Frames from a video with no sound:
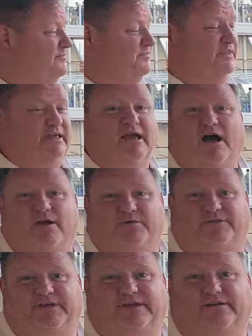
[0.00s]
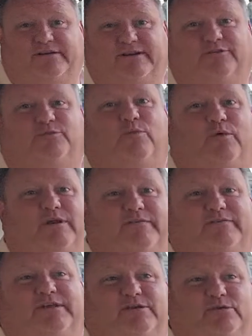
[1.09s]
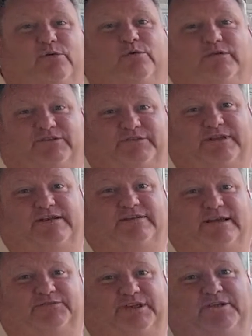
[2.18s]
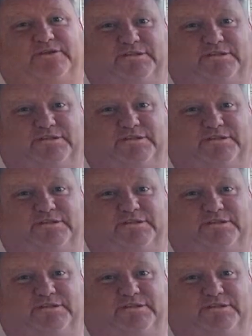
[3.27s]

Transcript: The Aqua Theater is one of the coolest things I've seen on a